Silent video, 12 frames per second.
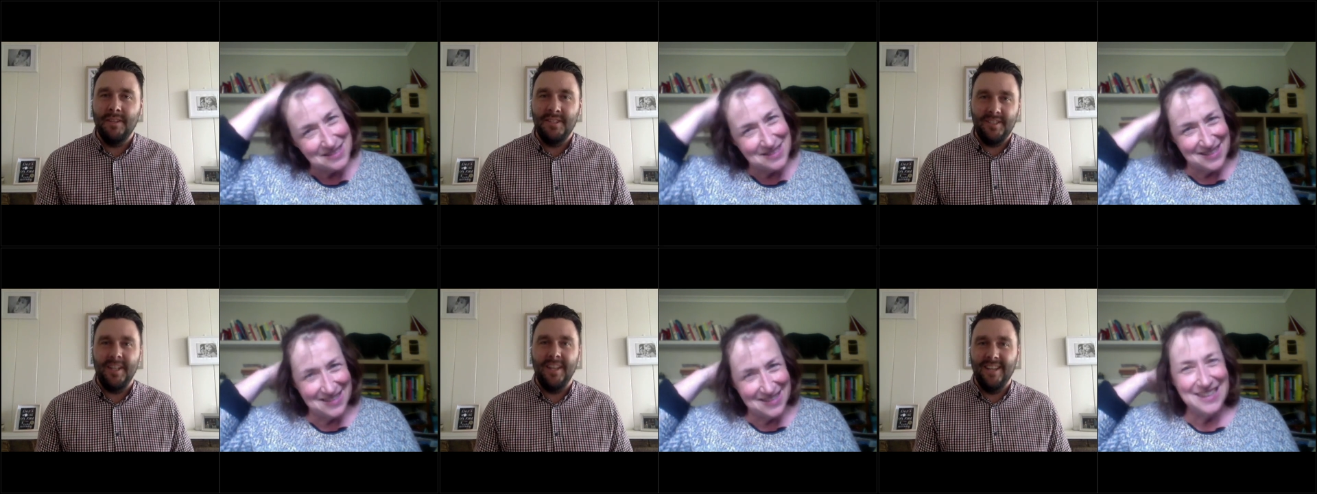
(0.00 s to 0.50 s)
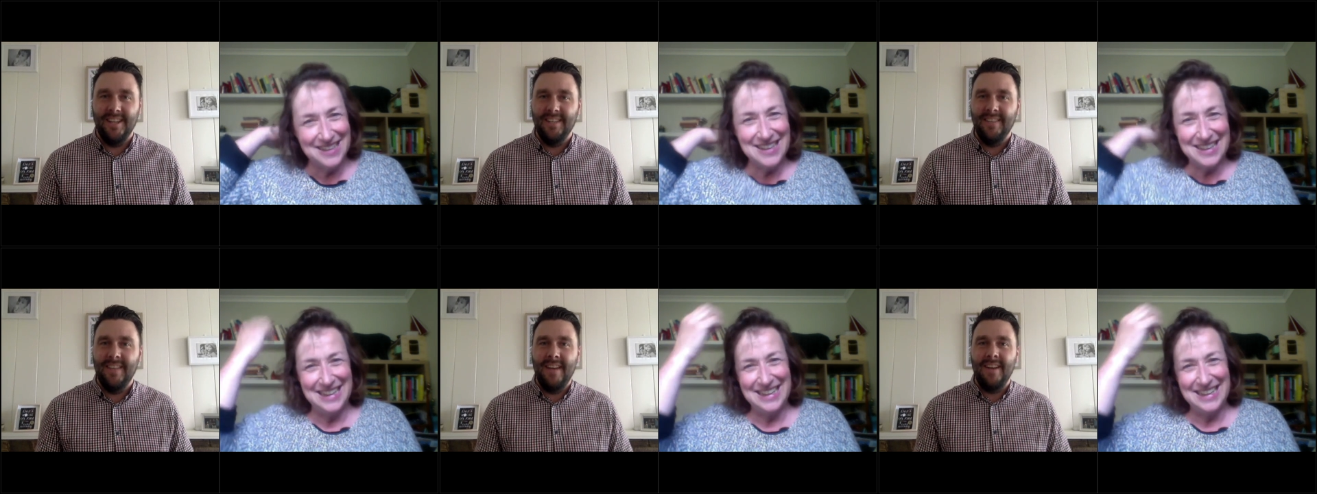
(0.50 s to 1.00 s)
Speaker 1: that she's cleaned in
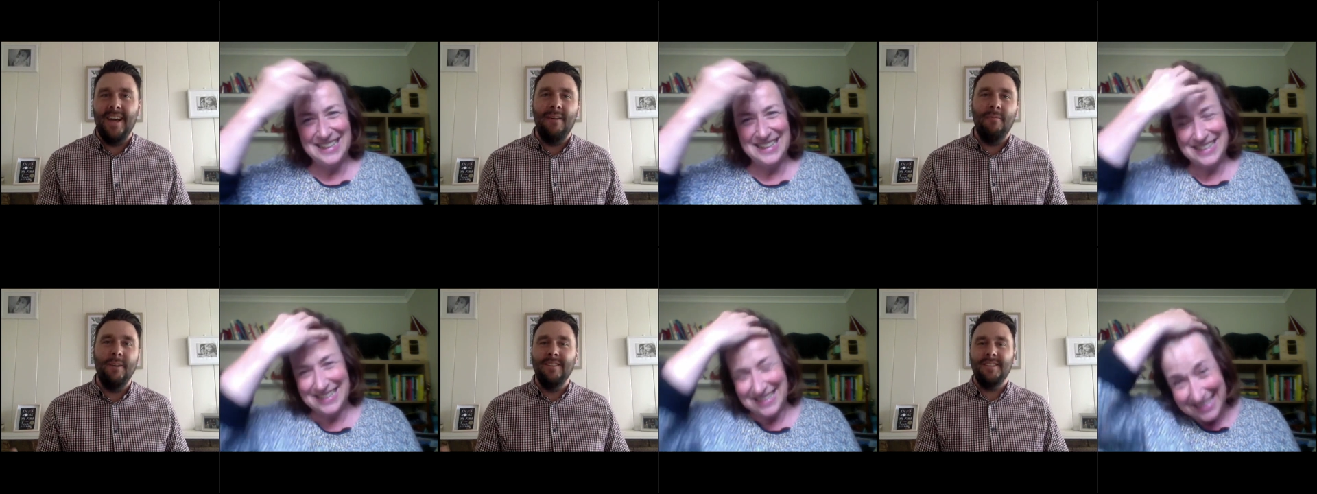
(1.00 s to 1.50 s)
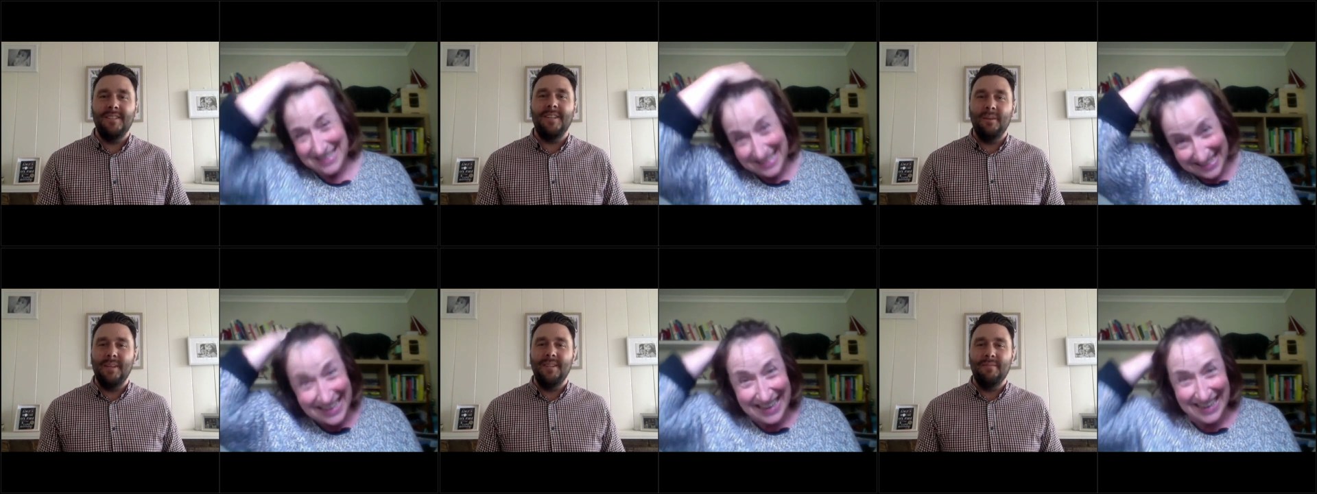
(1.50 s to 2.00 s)
that uh, wing that's going
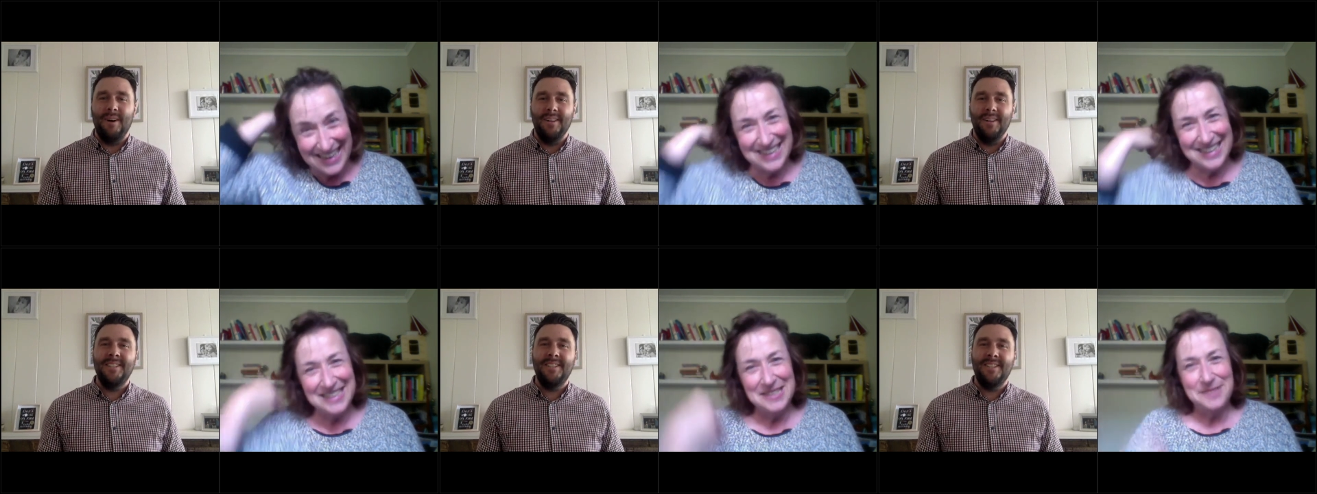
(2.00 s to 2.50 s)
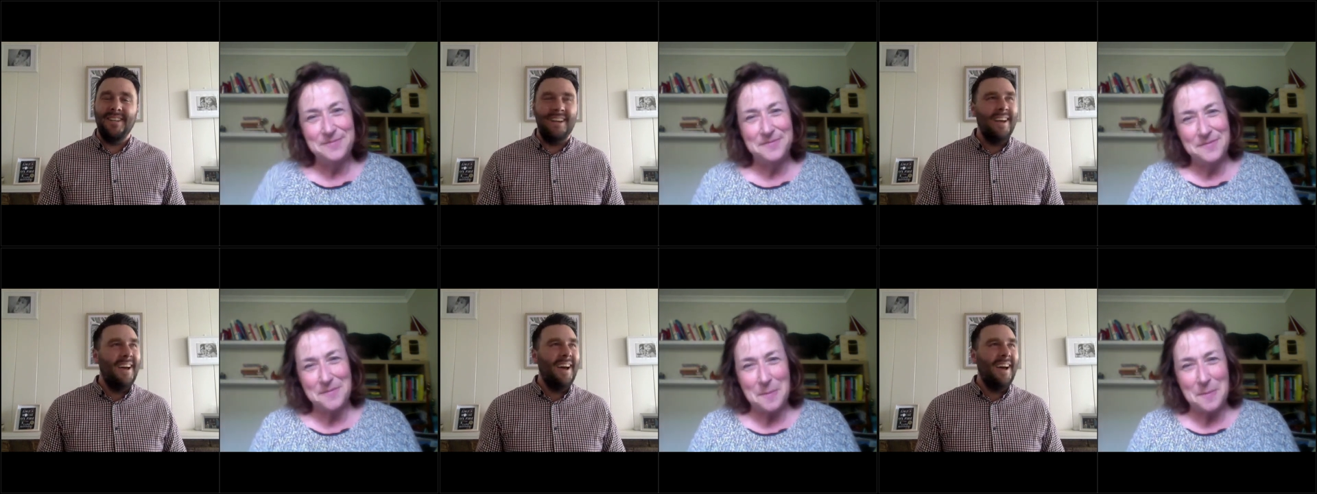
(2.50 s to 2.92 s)
to yeah. be demolished, and